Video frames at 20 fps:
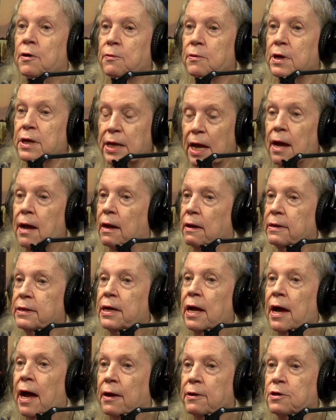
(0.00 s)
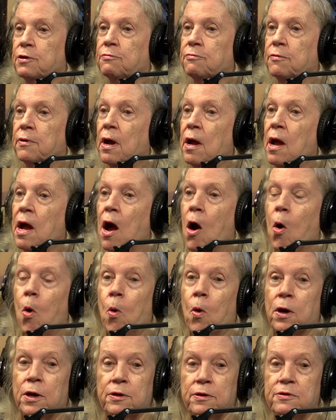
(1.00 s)
you yeah yeah you,
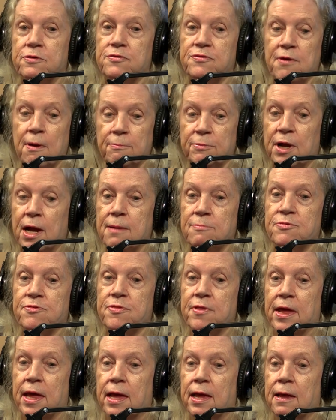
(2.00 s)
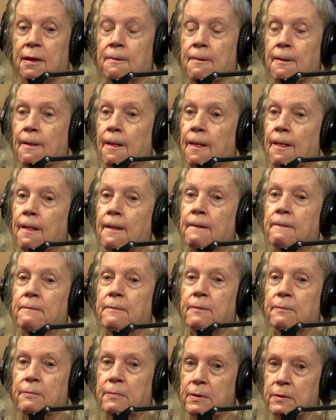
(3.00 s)
or sometimes they
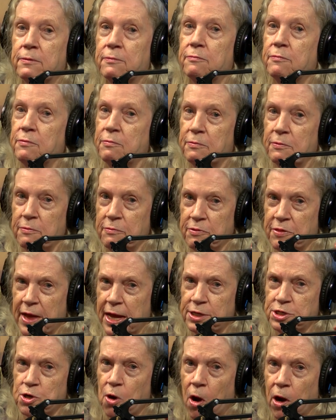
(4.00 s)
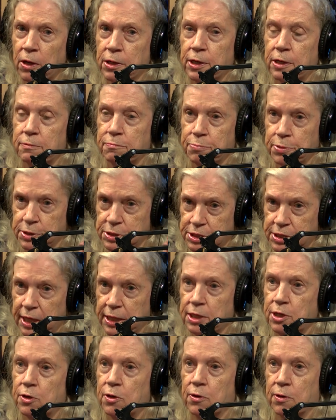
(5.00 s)
they target
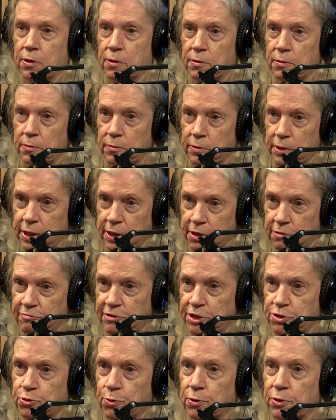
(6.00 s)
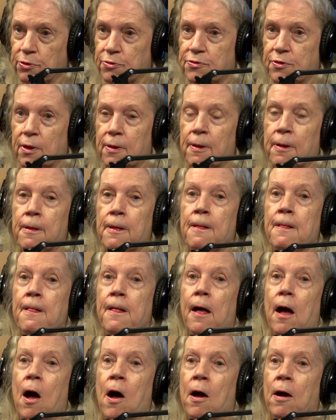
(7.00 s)
particular individuals.
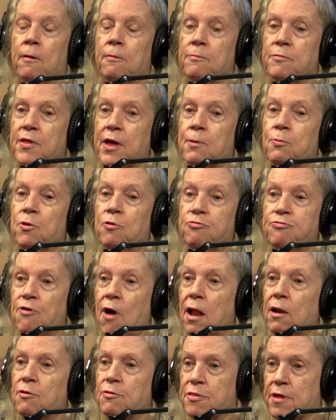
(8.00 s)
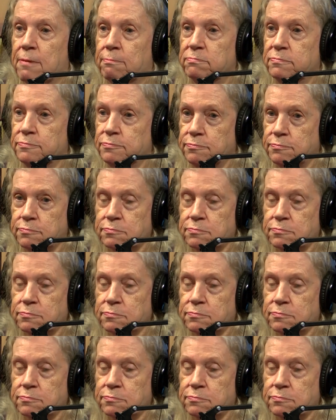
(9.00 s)
Um, they will follow them.